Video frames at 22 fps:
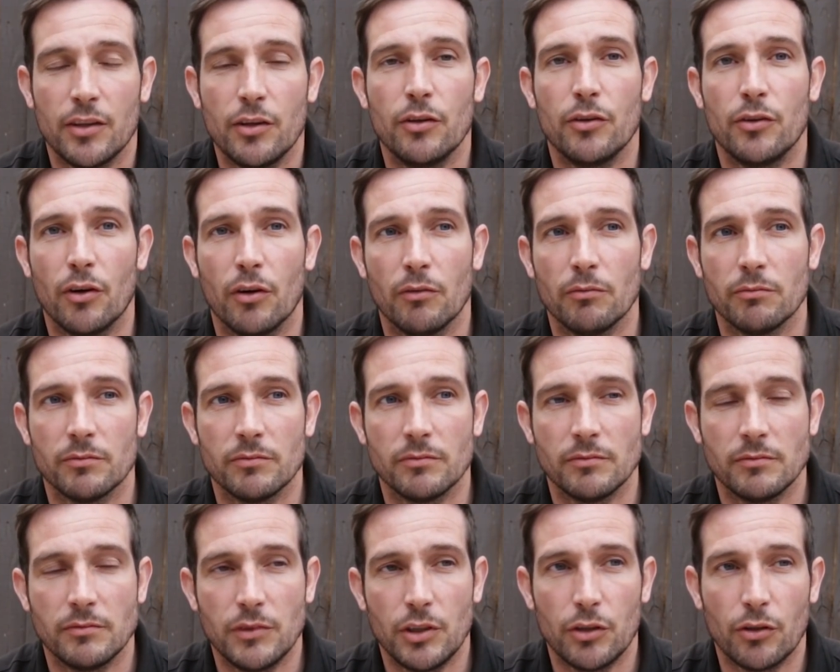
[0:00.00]
You
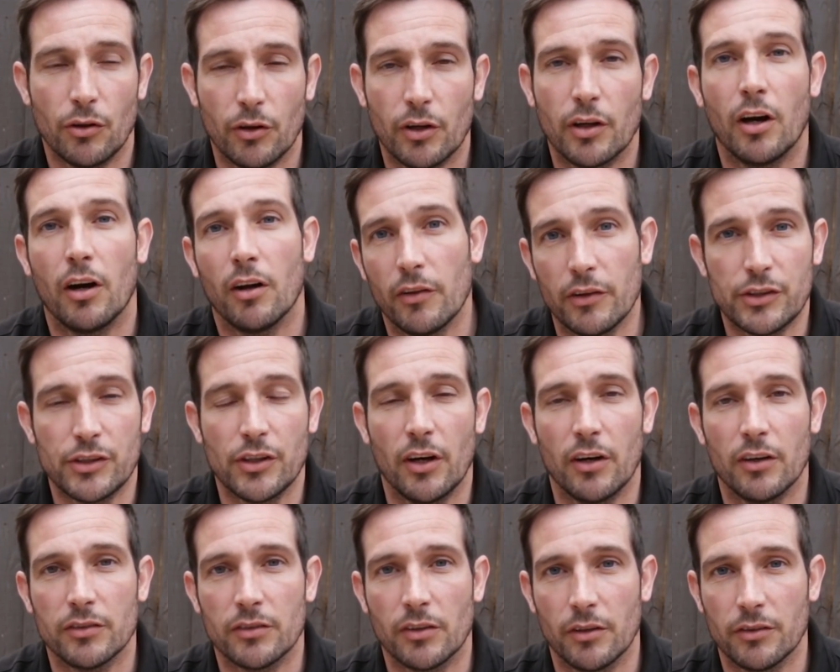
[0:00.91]
don't call the
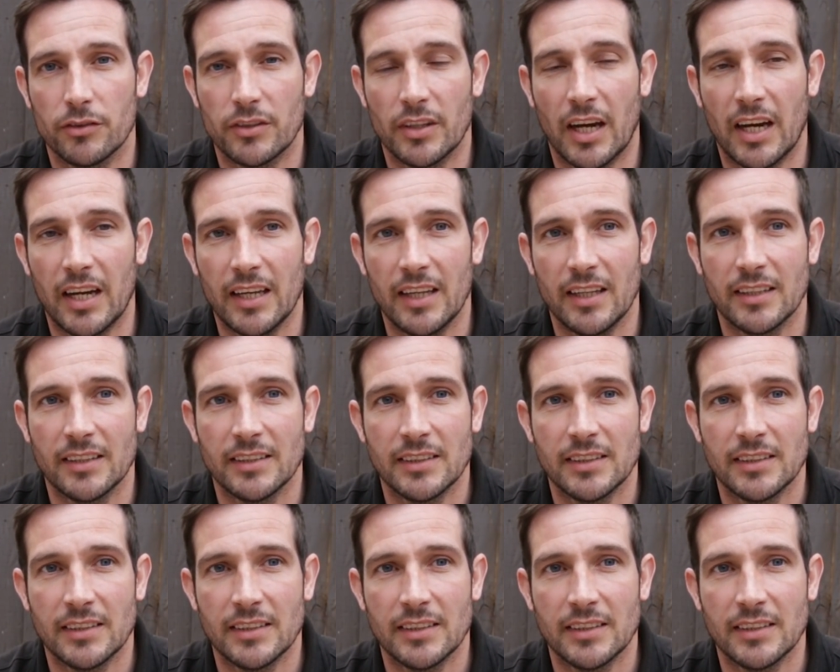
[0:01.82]
shots on site.